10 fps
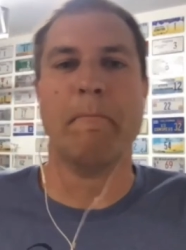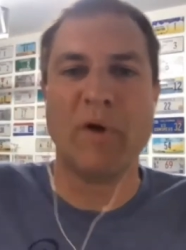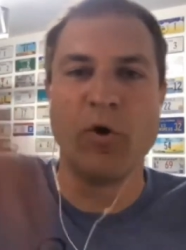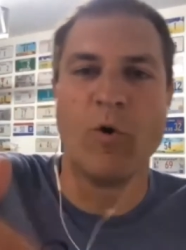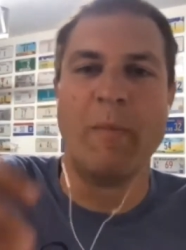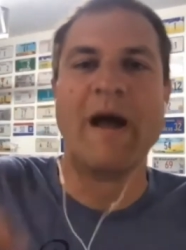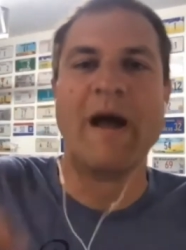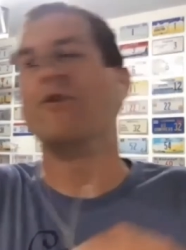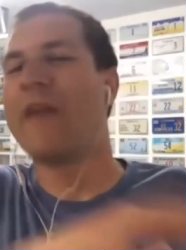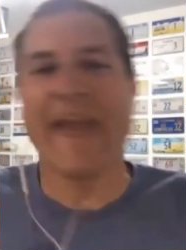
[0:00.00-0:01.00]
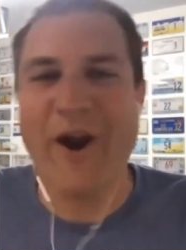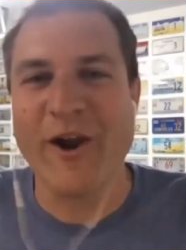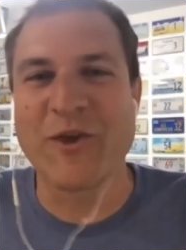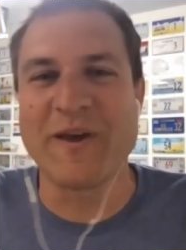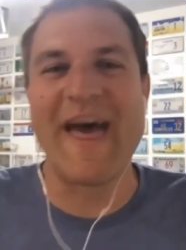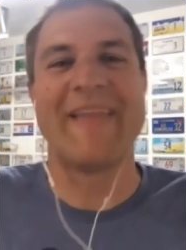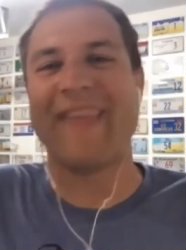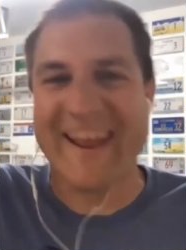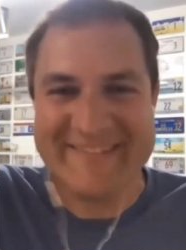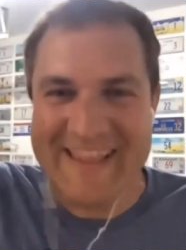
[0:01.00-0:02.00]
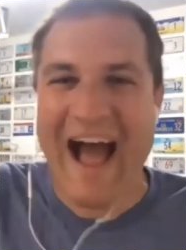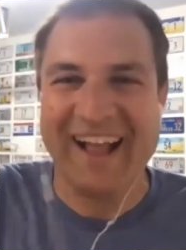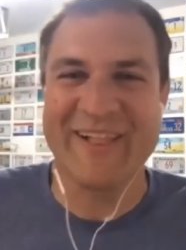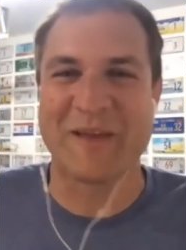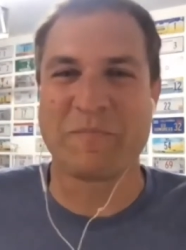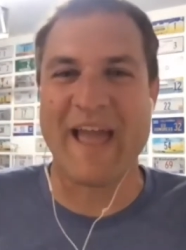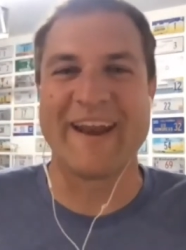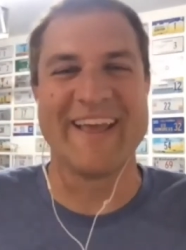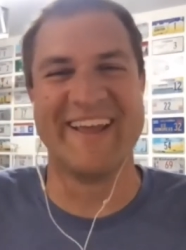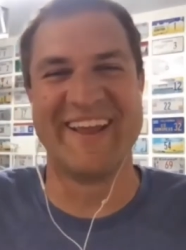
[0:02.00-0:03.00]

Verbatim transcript: Boom! You can't argue with that. That is not clickbait.